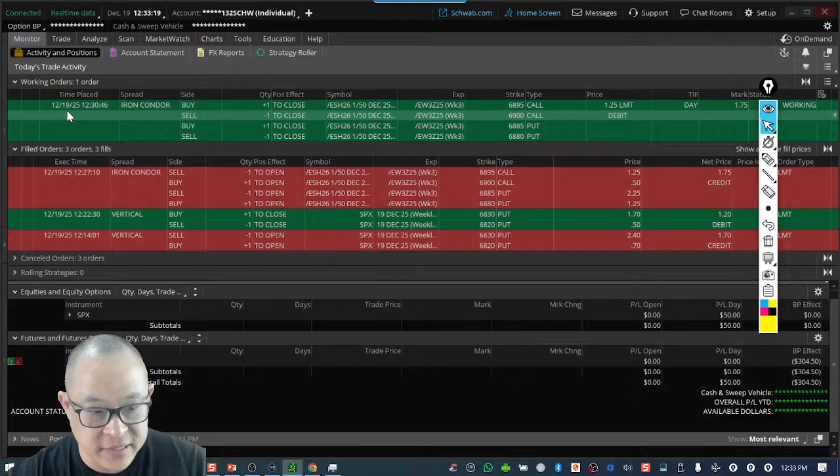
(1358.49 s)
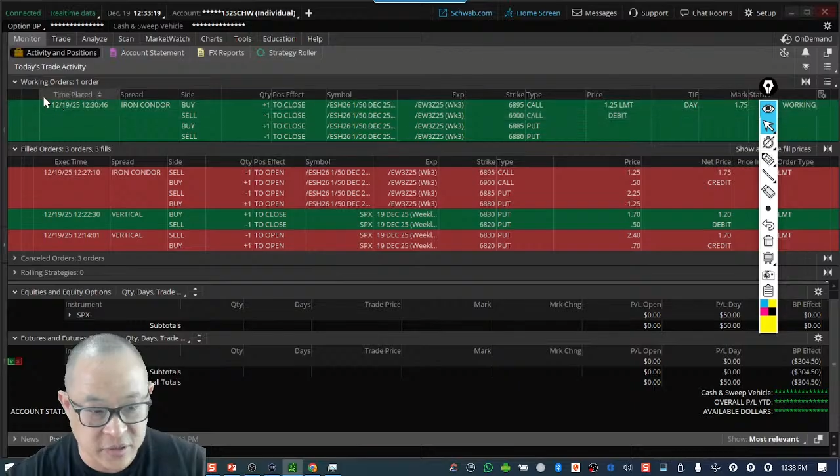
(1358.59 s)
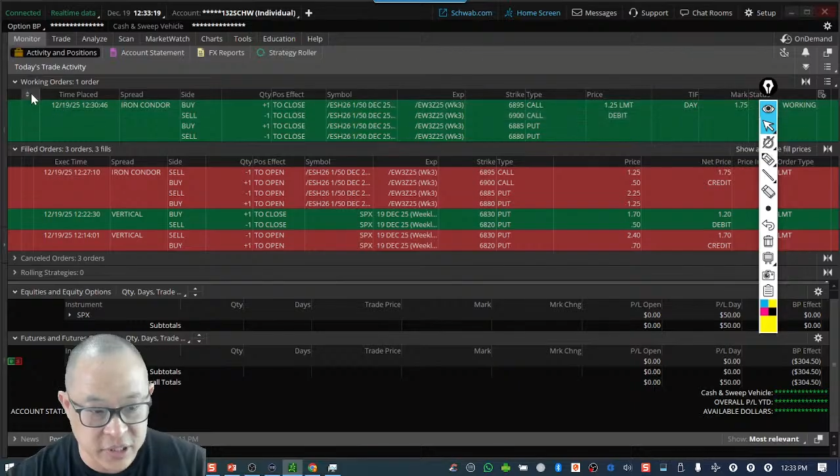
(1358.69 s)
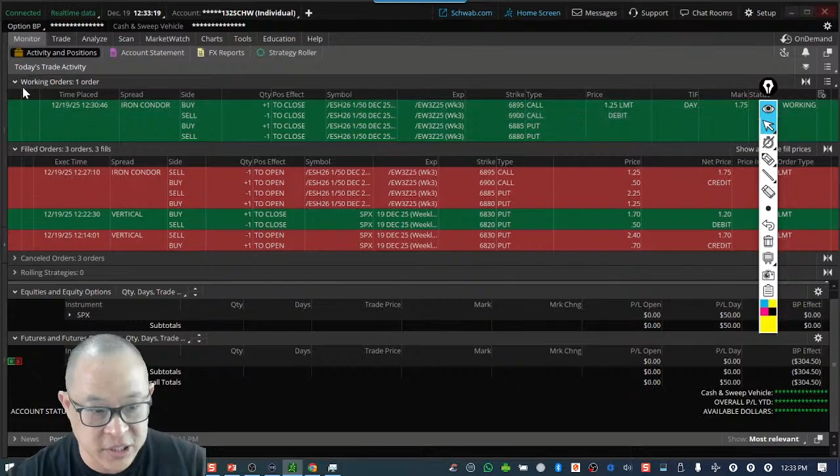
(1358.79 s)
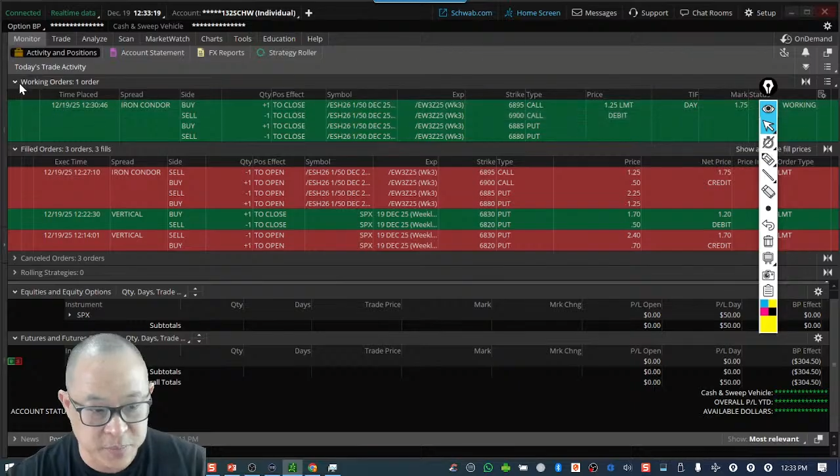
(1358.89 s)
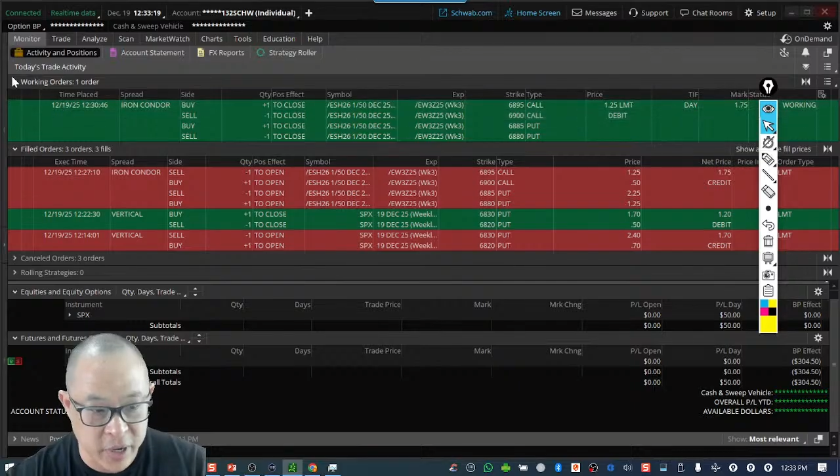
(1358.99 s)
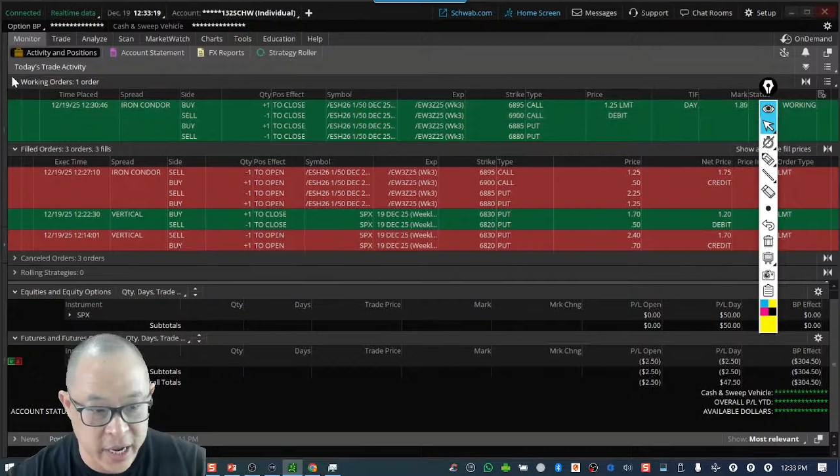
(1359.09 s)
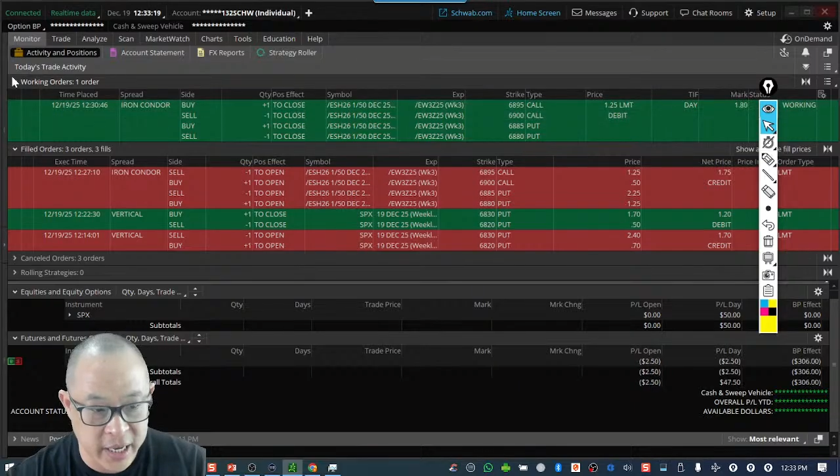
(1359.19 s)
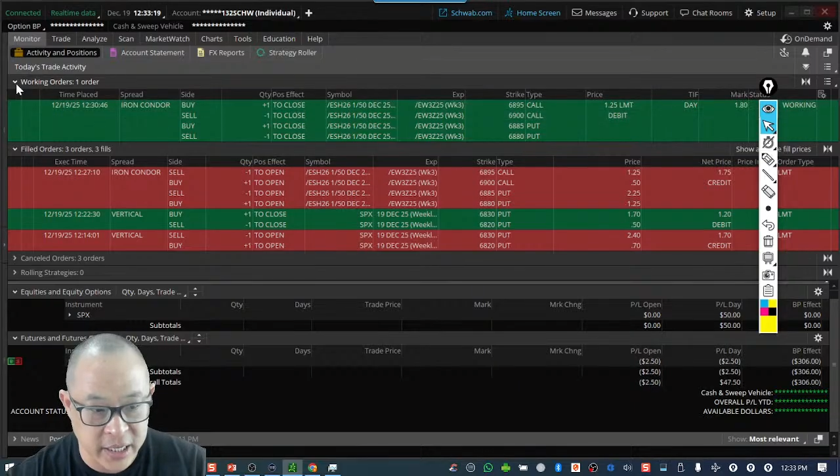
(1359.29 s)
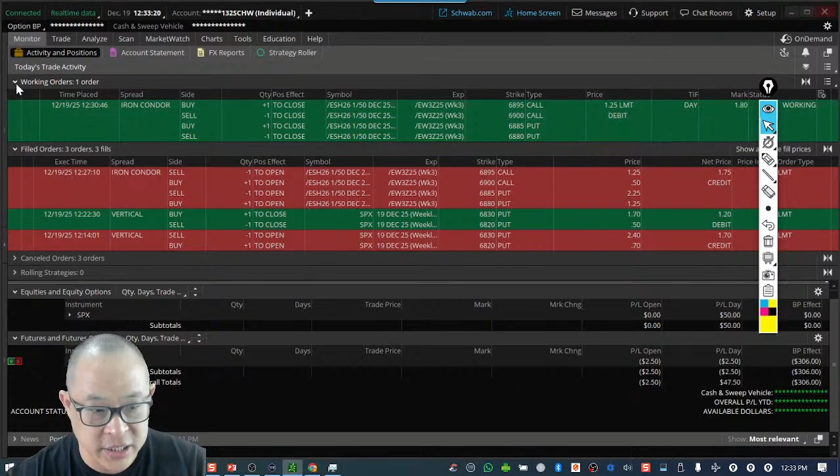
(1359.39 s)
So this
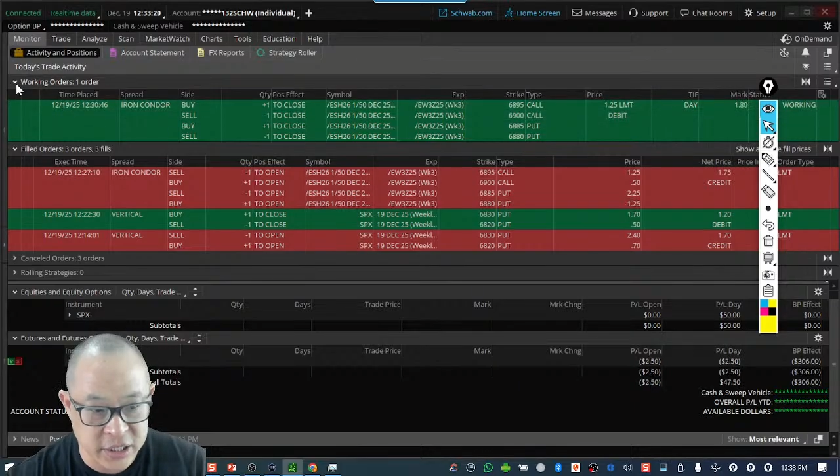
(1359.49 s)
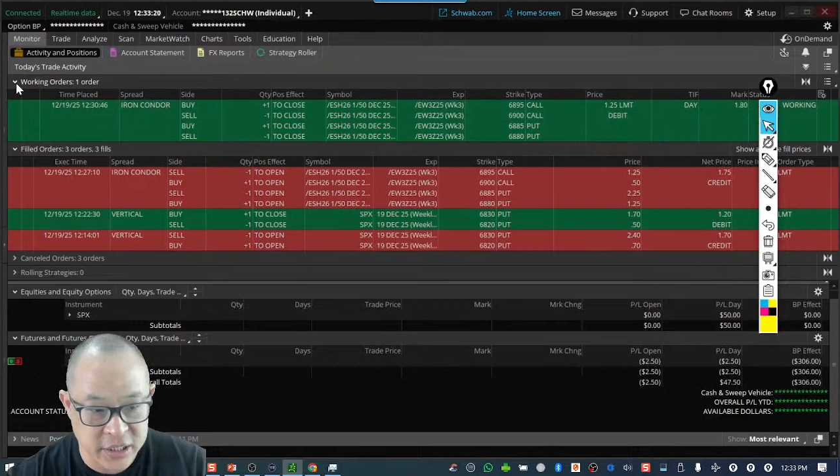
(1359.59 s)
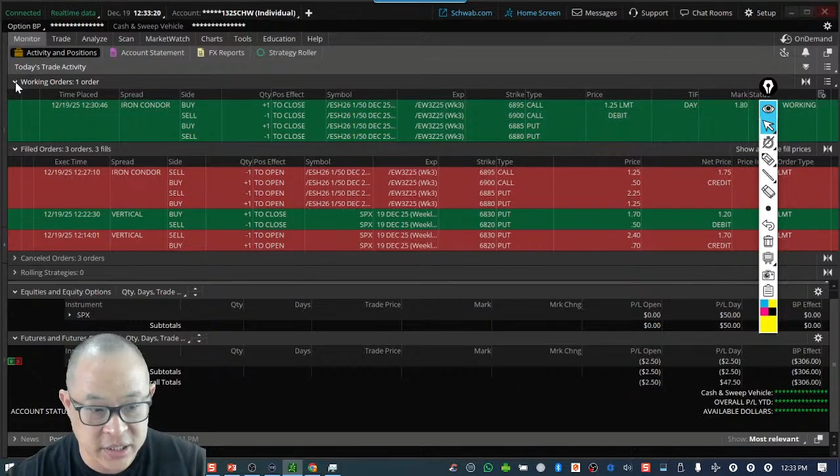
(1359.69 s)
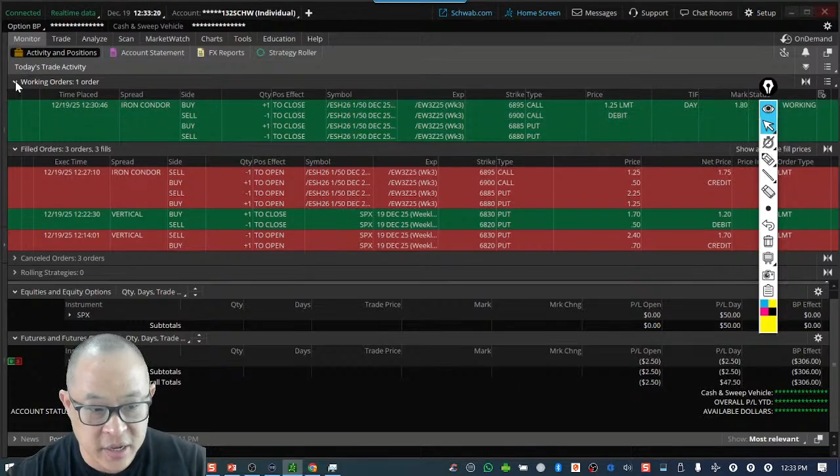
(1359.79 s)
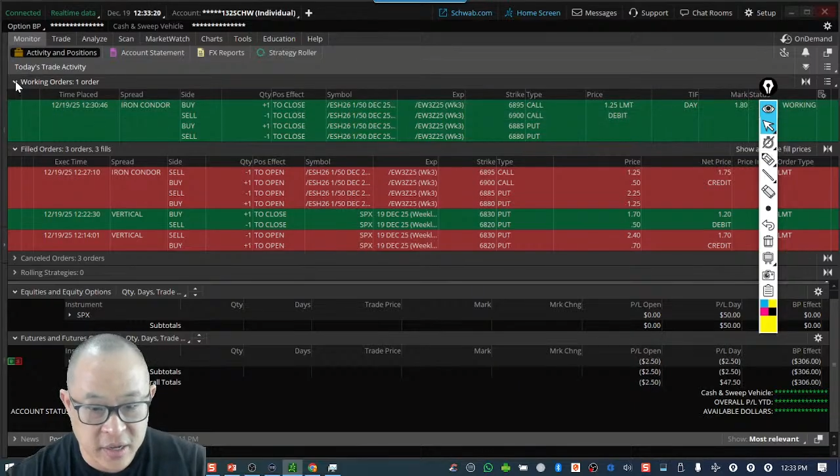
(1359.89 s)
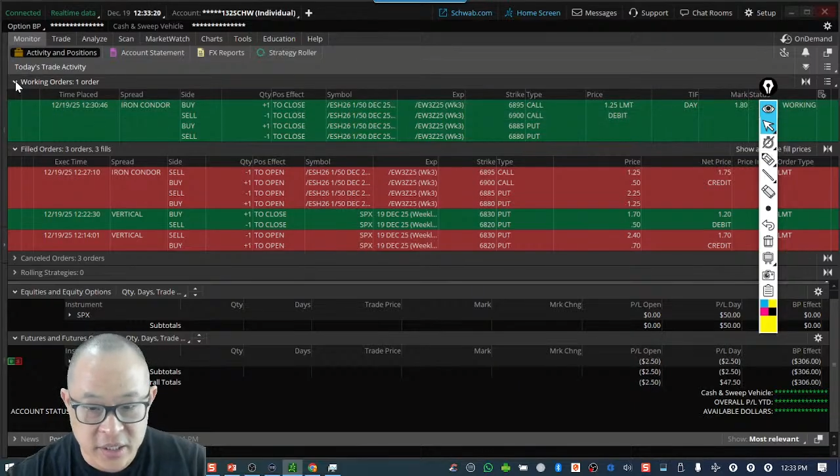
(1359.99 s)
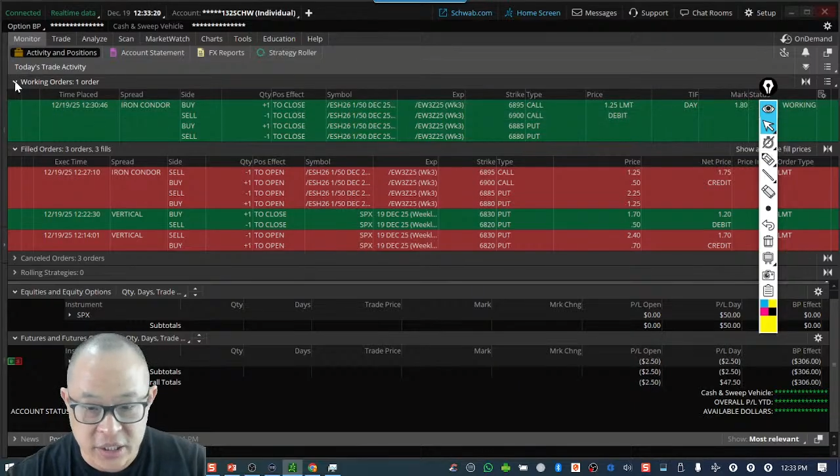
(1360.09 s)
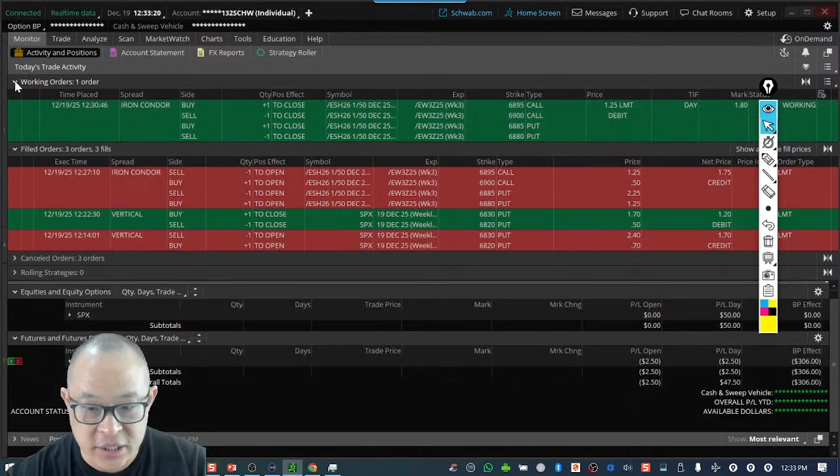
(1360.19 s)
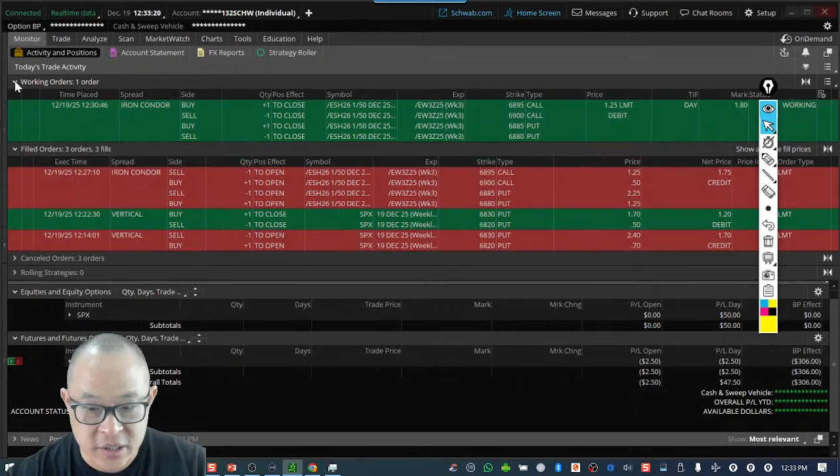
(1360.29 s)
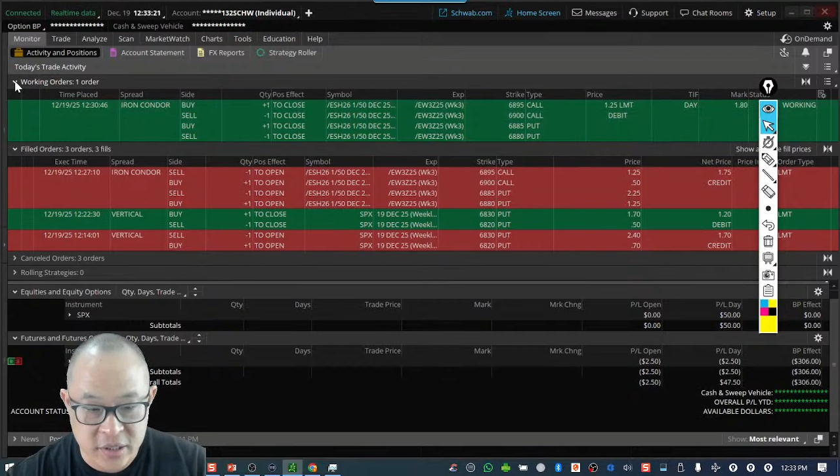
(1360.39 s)
spread is
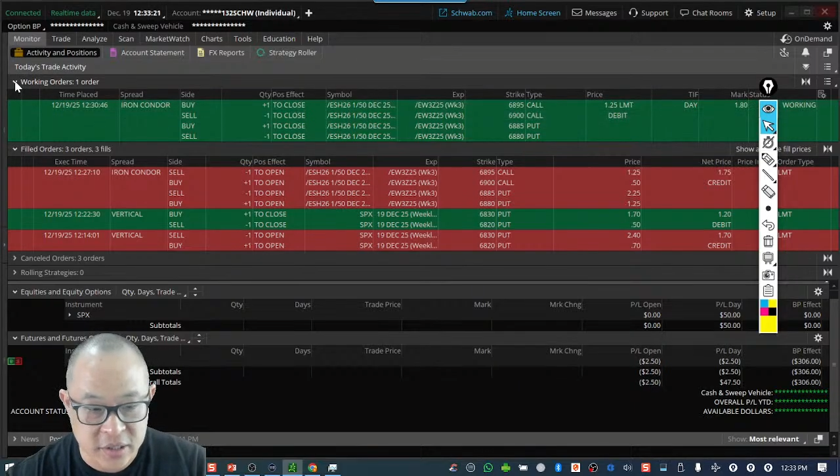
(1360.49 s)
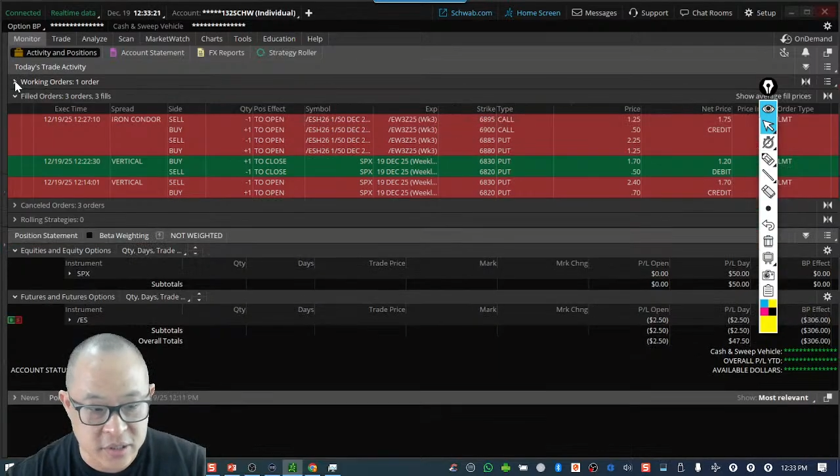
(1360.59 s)
just